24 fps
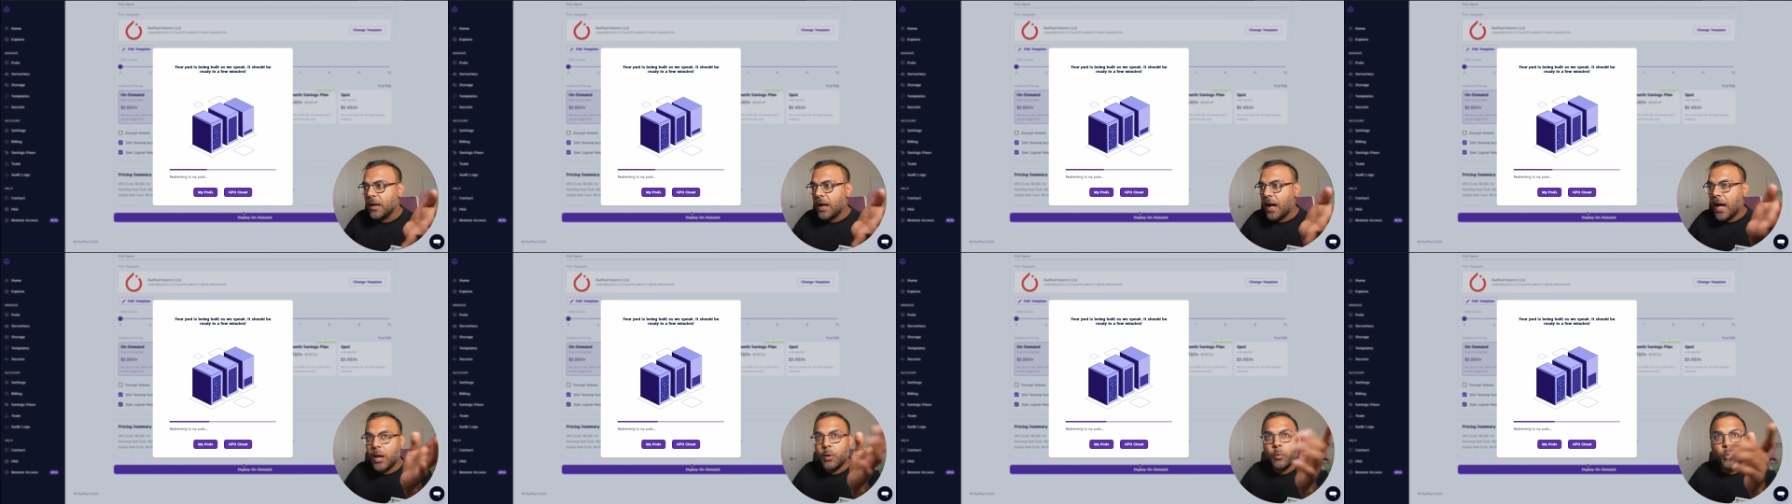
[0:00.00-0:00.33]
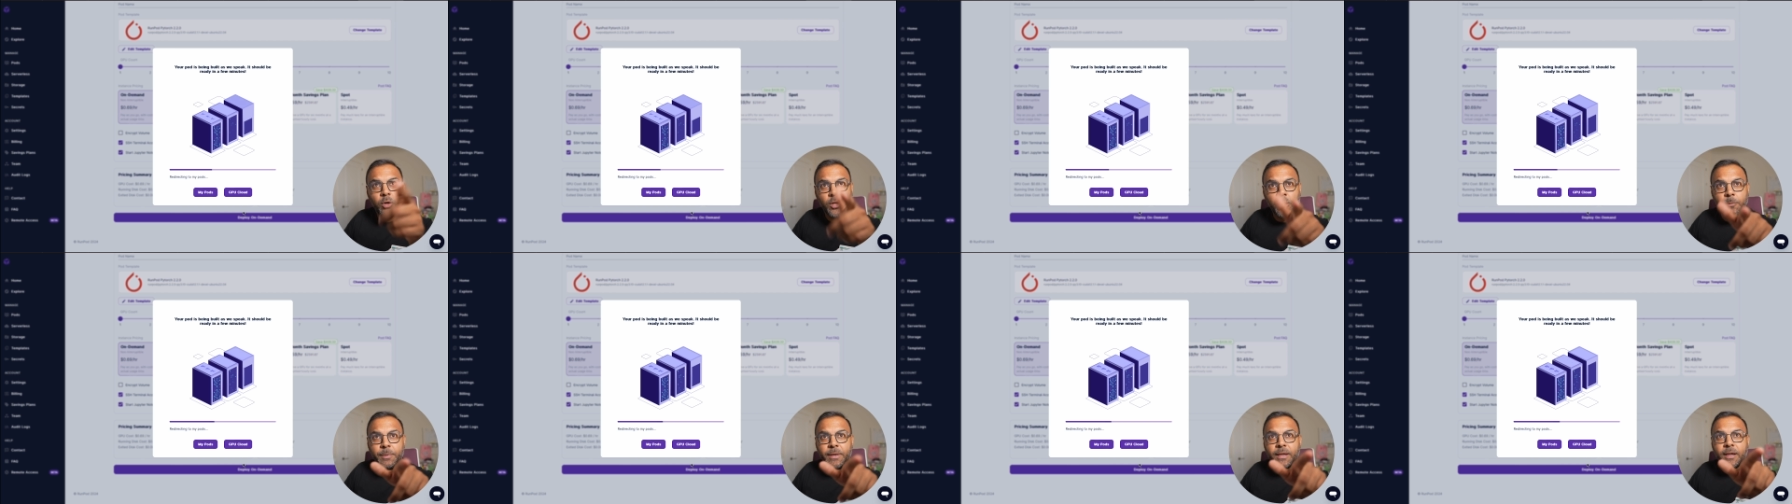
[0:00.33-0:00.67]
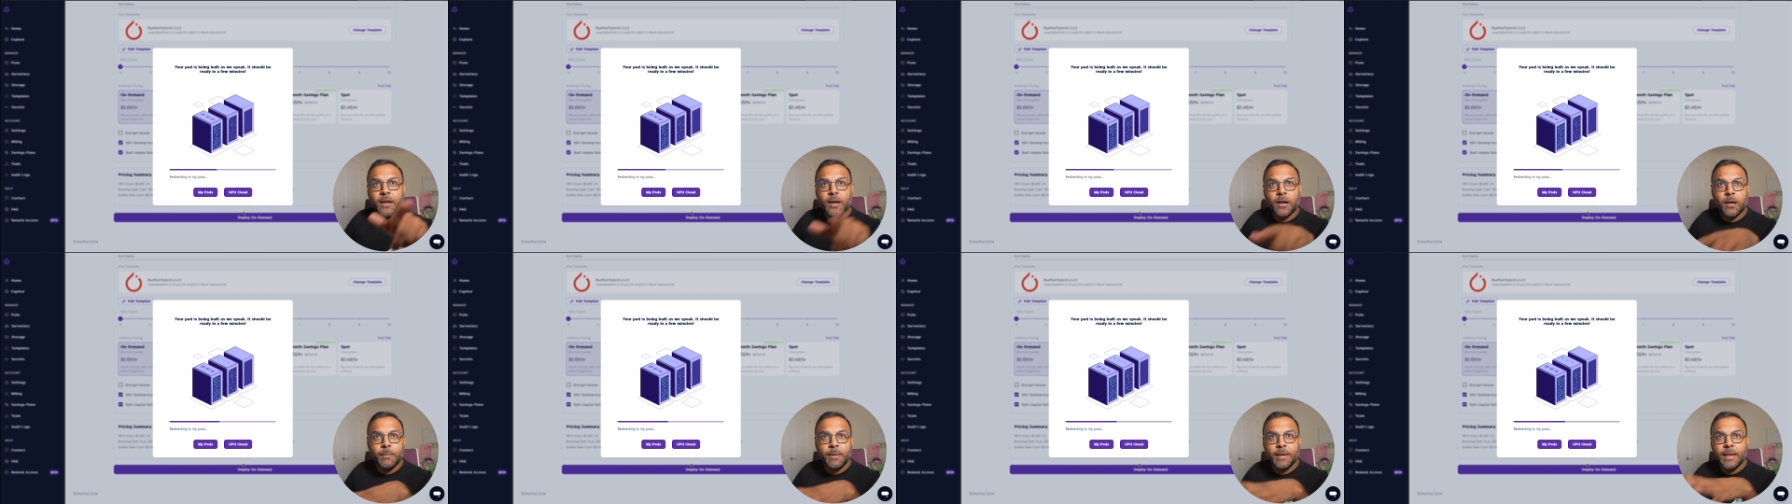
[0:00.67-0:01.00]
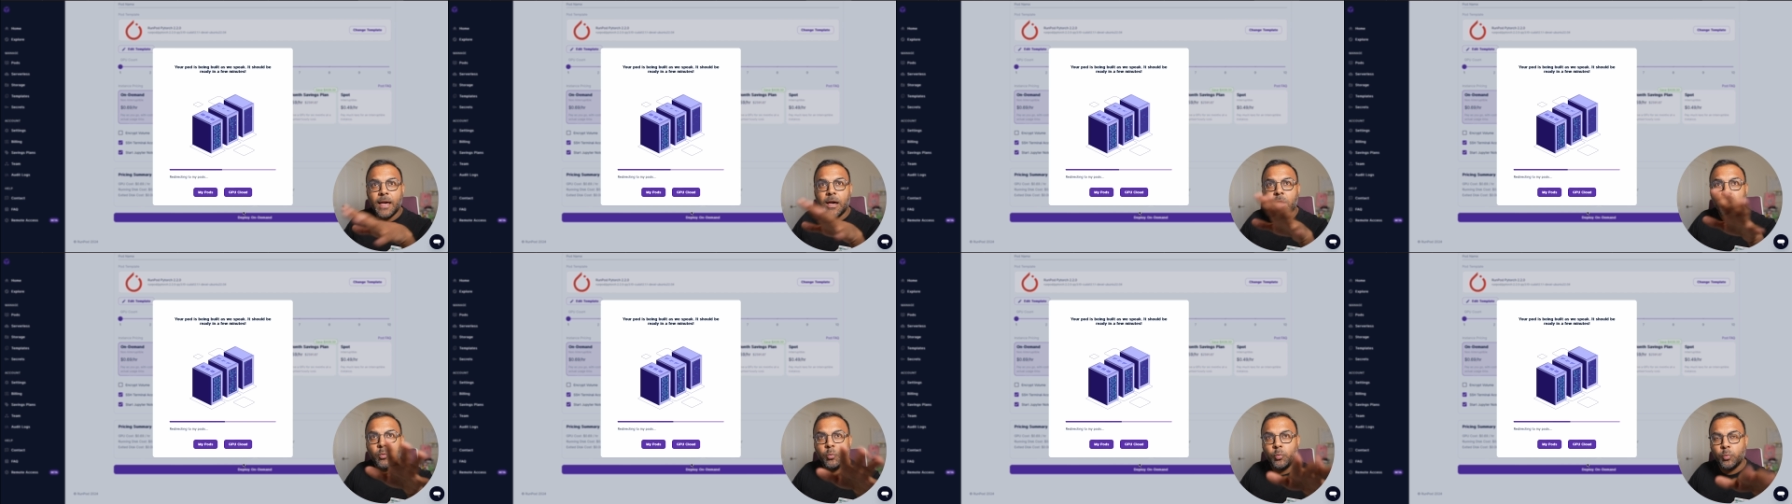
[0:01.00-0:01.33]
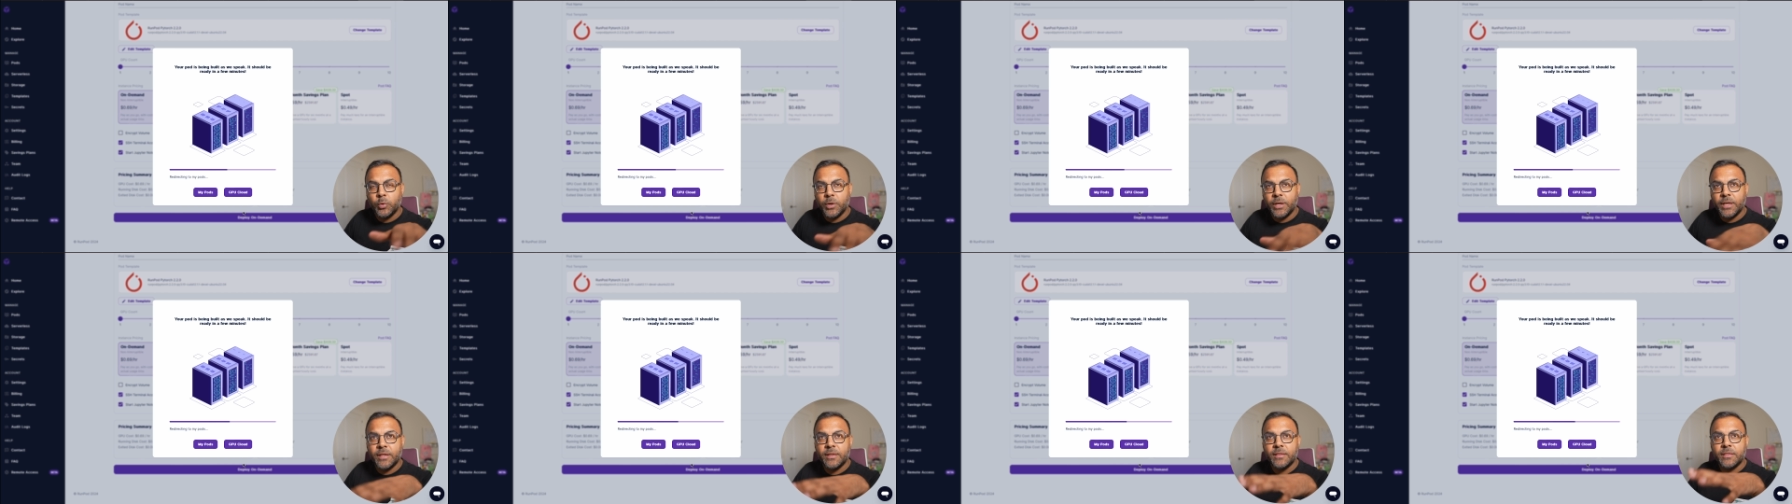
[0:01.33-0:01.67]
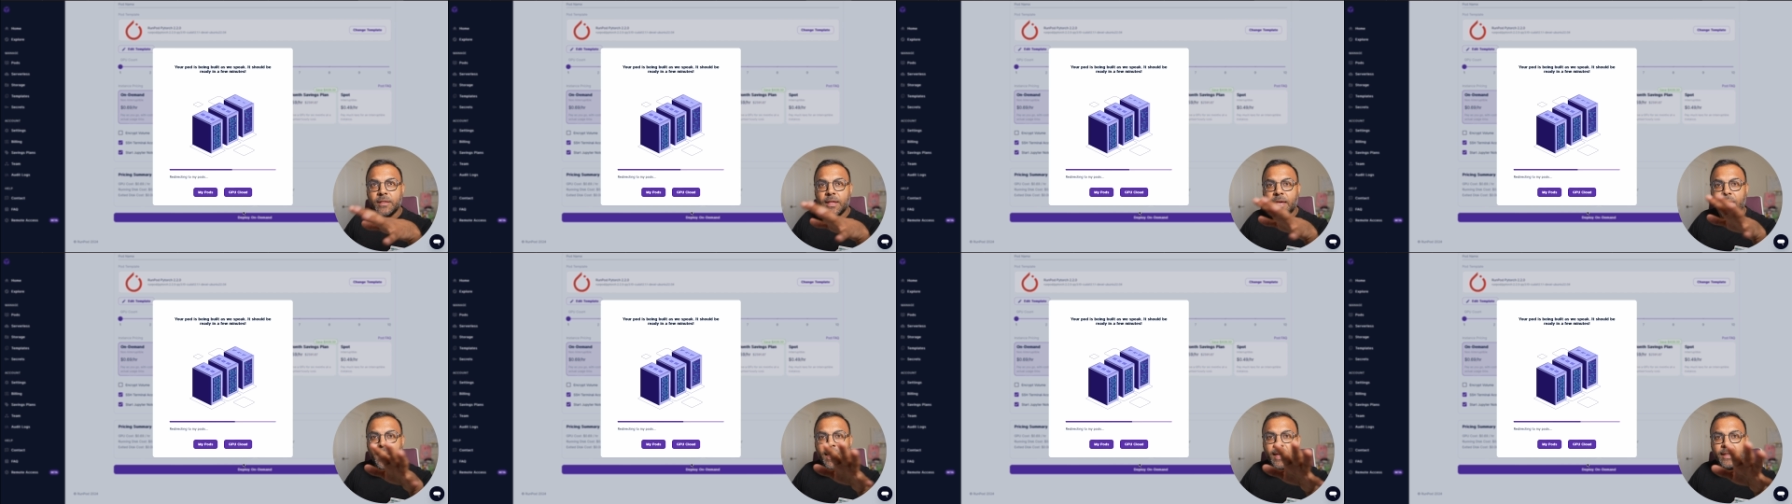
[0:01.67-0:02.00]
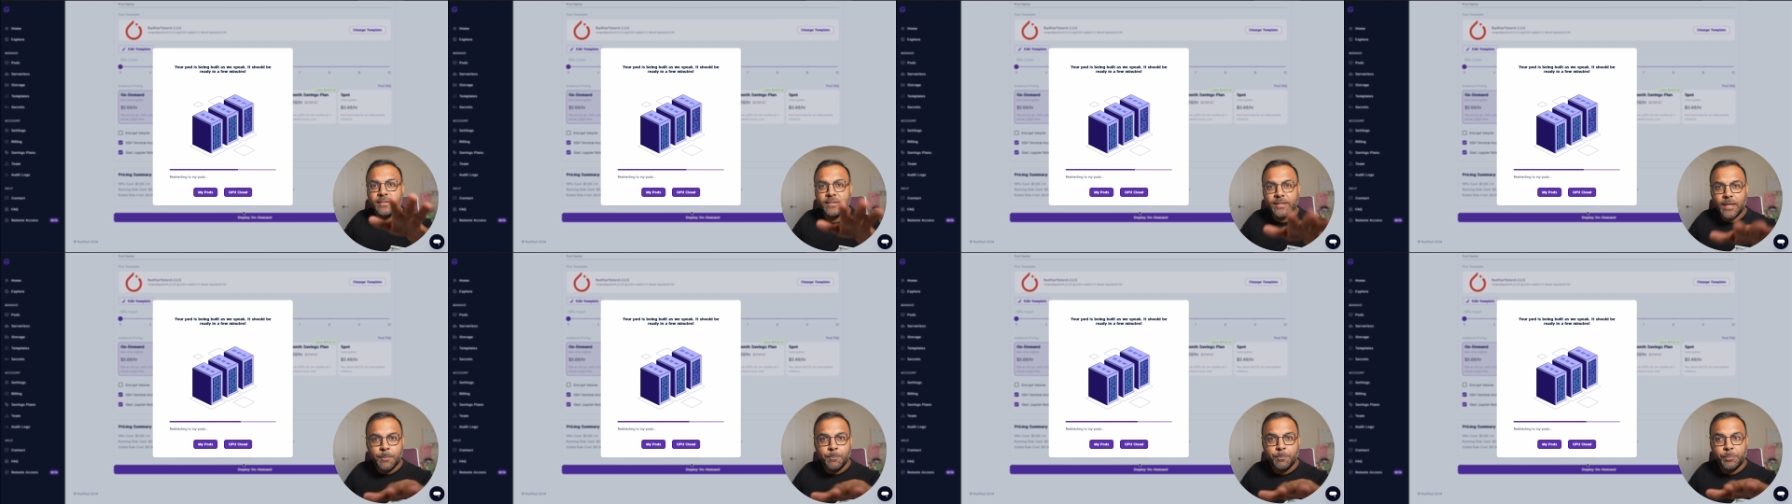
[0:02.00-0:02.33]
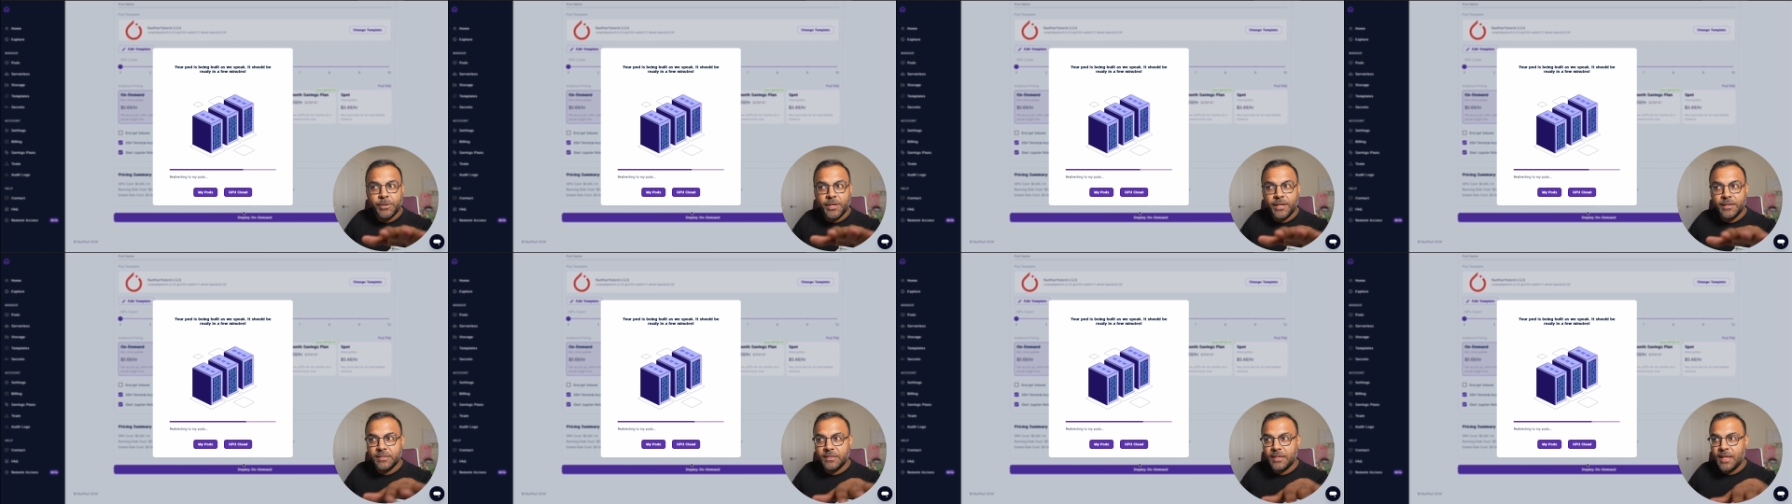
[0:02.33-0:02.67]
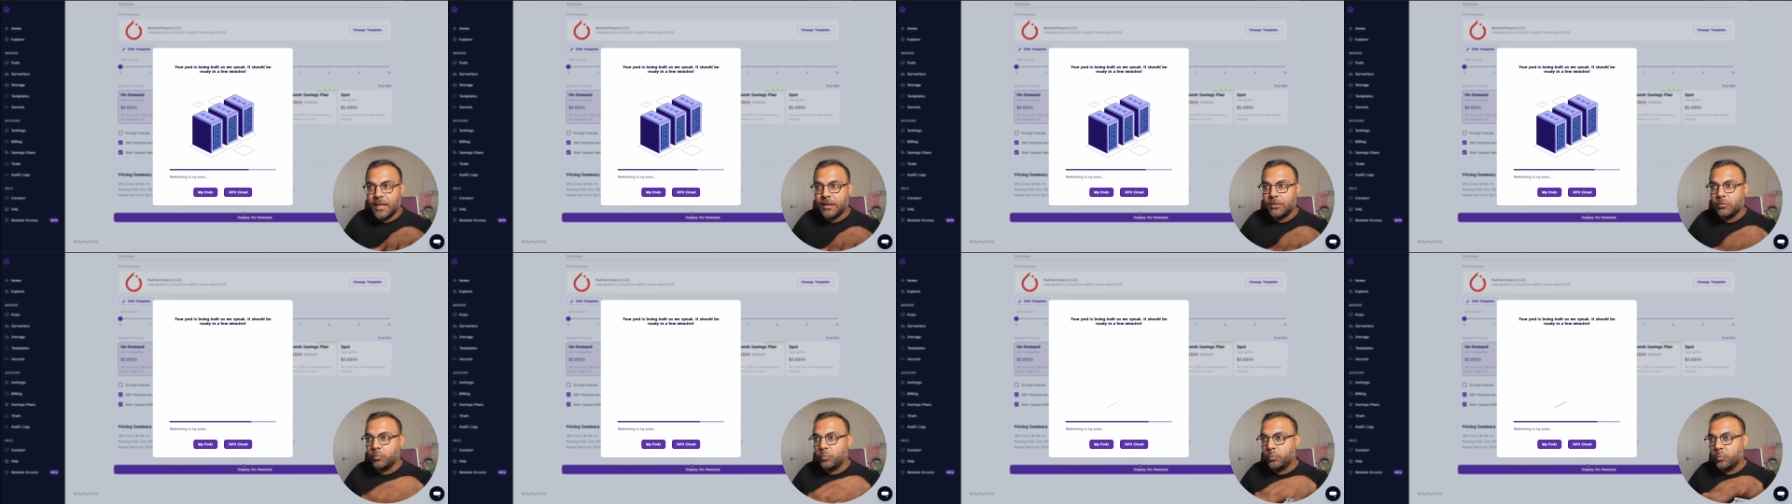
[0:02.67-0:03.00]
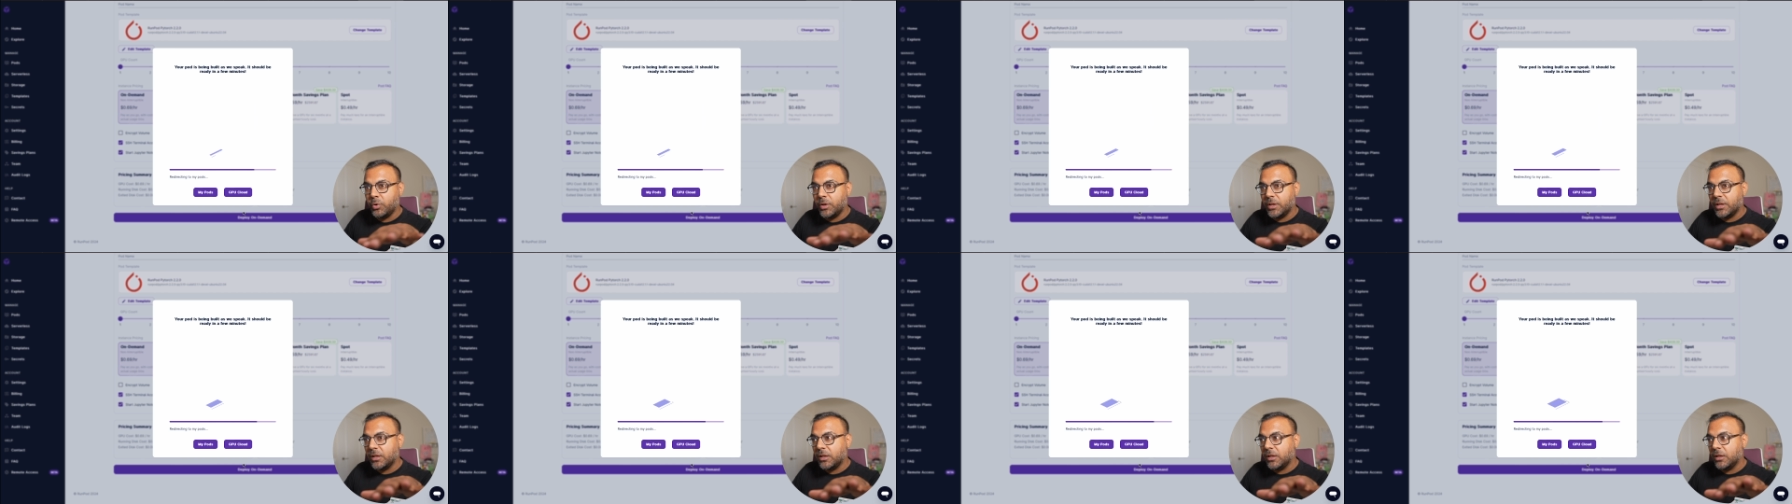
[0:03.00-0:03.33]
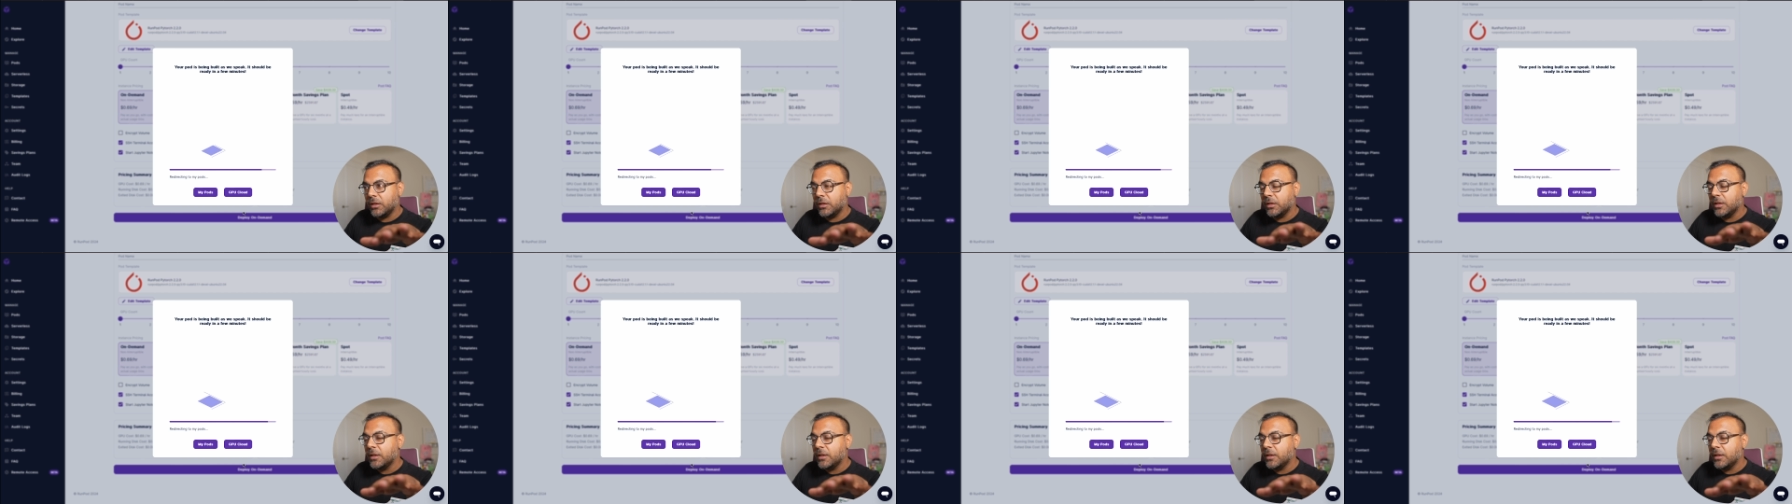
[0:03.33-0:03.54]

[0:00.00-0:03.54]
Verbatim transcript: I will be coming out with a template that will